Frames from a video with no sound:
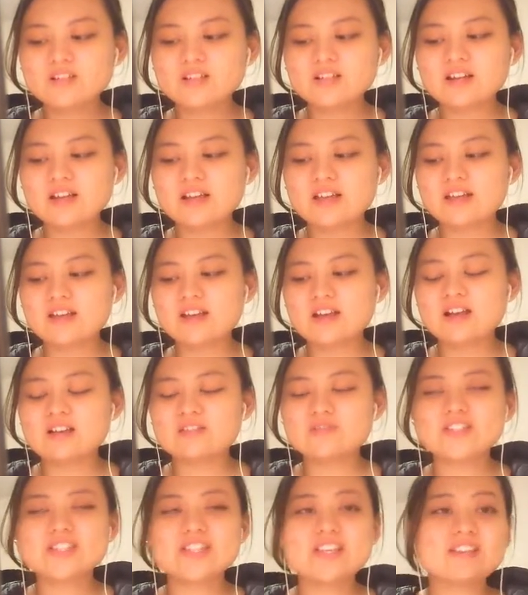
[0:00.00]
like
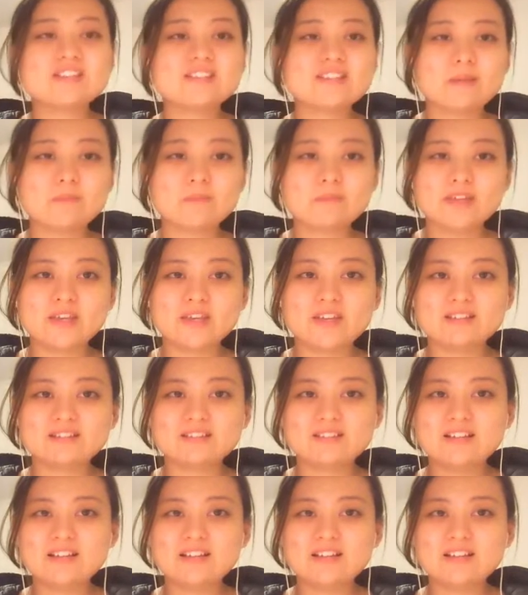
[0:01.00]
say something,